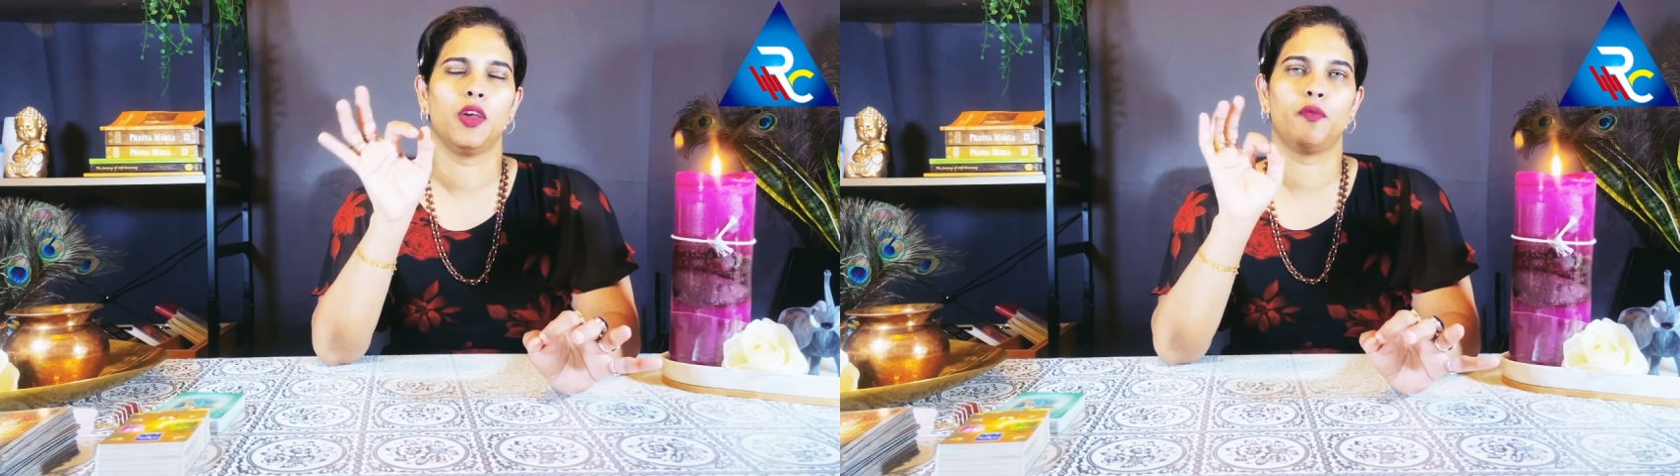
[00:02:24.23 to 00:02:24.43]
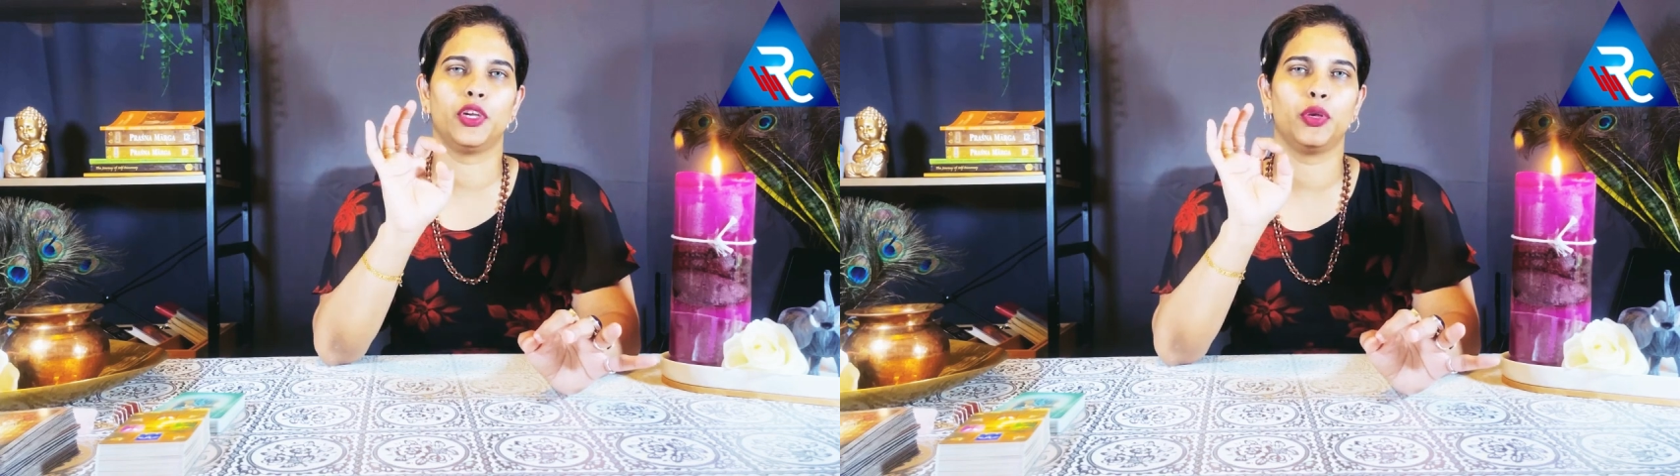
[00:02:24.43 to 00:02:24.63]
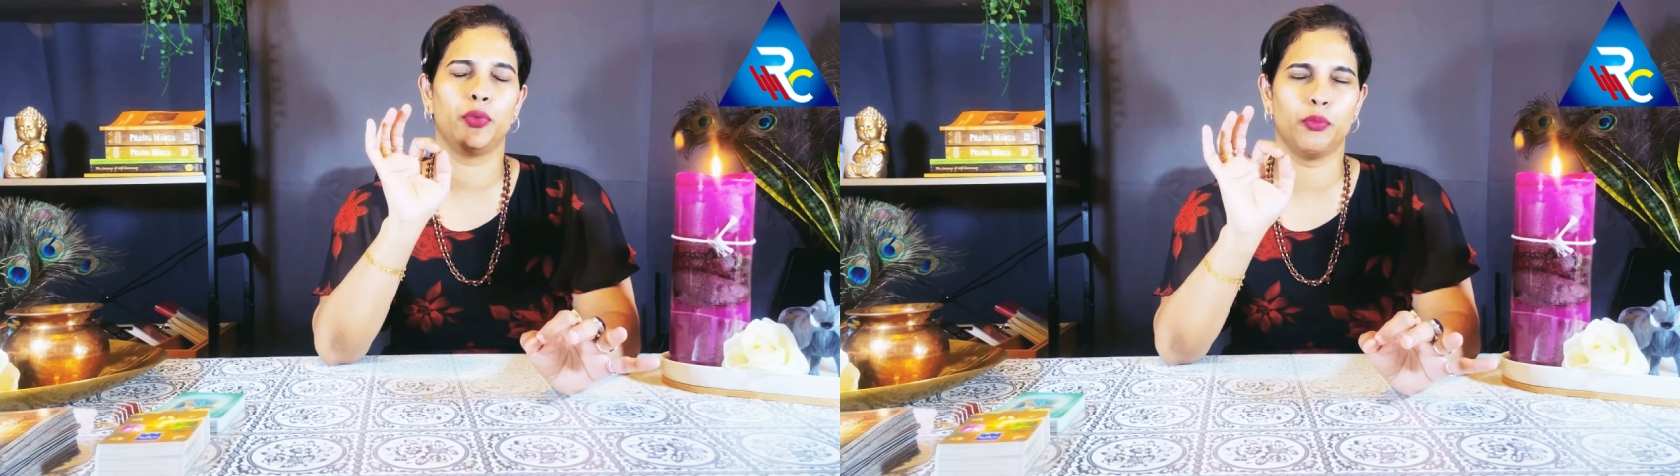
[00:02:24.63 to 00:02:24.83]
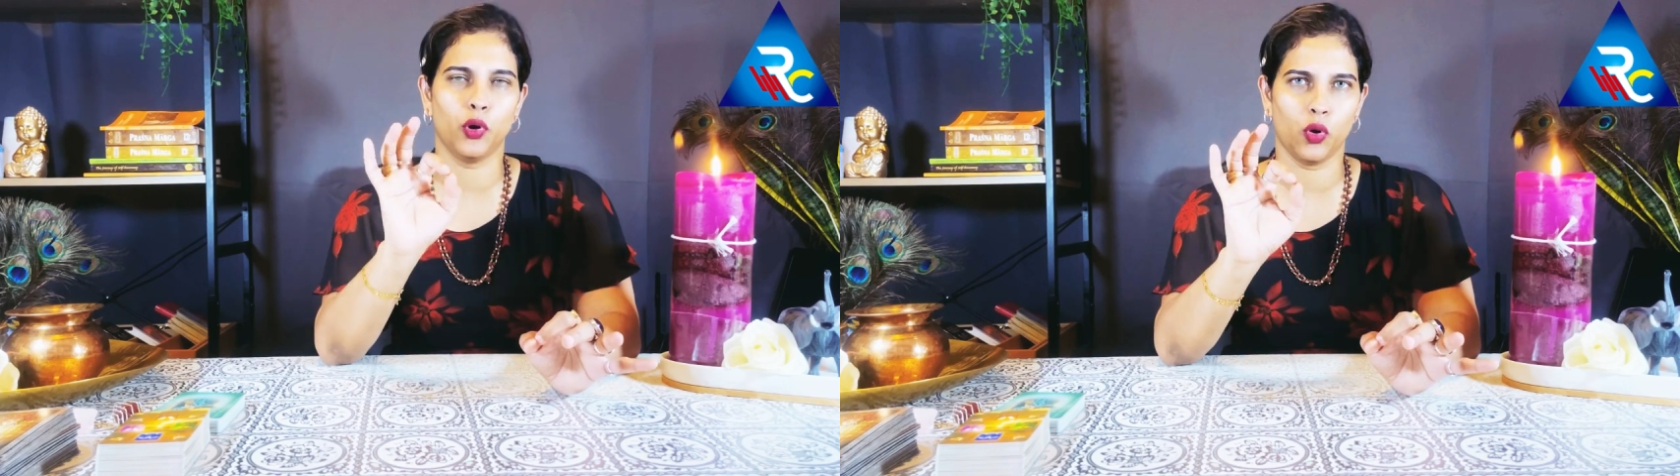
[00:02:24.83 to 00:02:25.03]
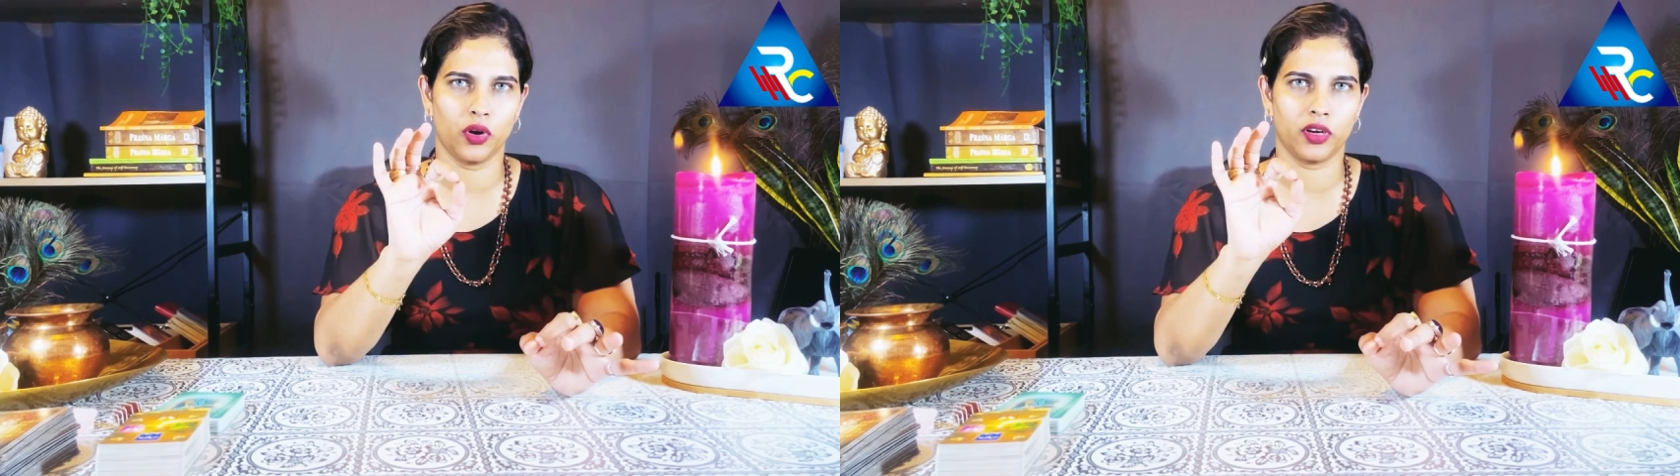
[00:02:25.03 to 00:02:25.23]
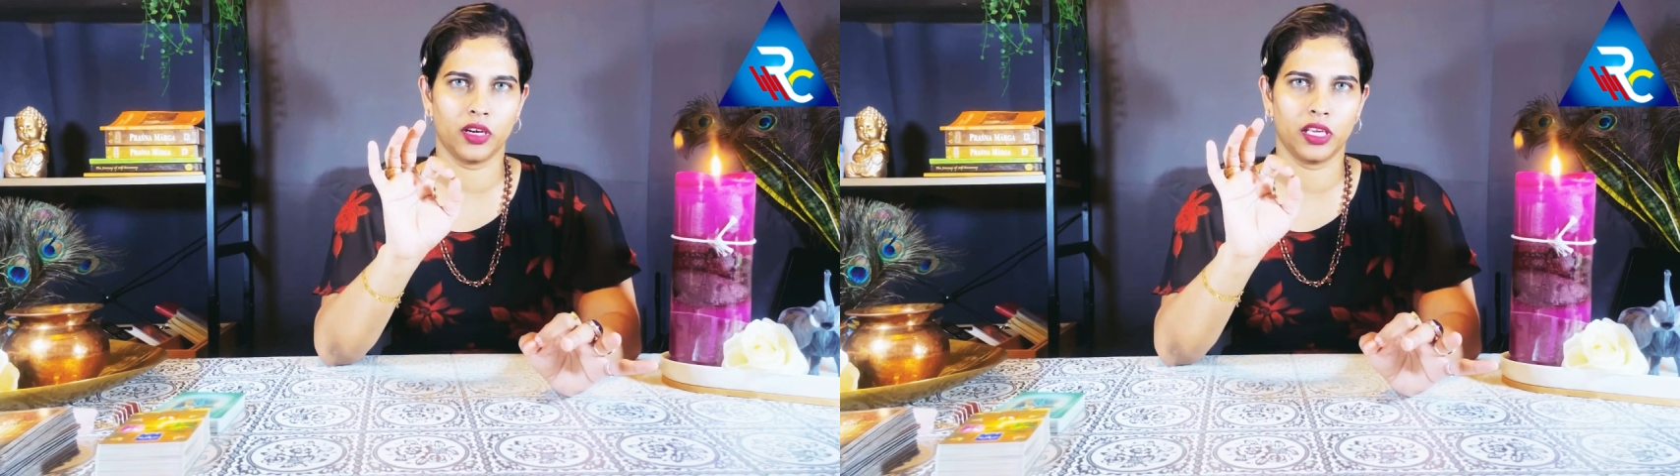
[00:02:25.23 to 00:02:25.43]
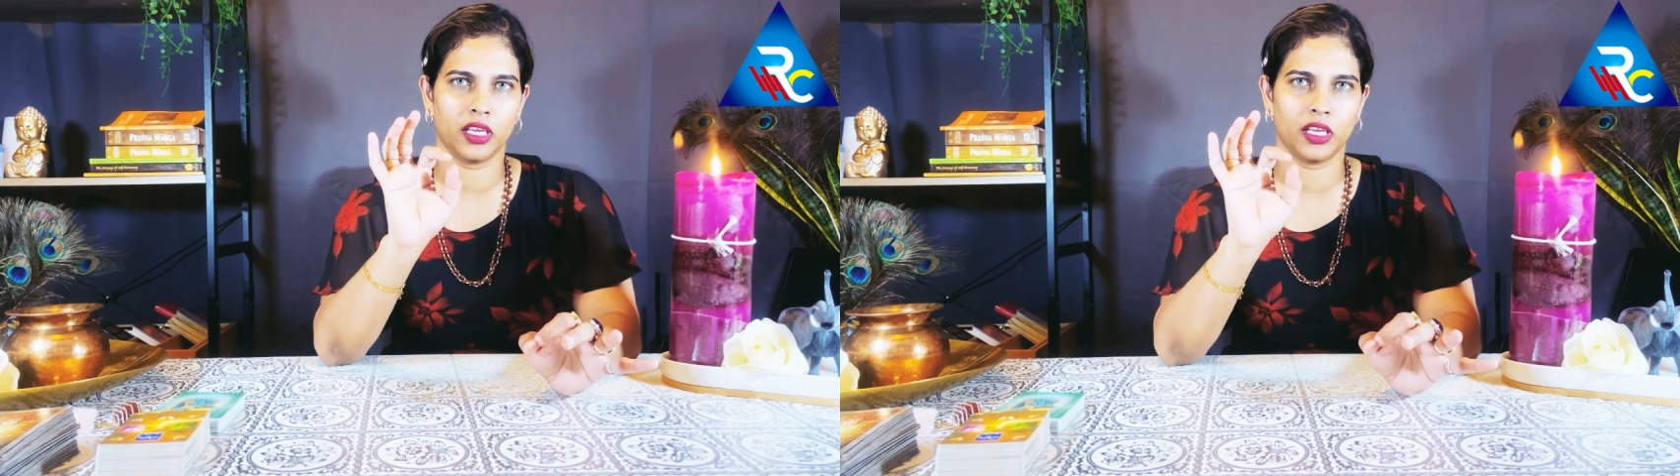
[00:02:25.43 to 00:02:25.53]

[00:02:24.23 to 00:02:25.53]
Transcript: when you born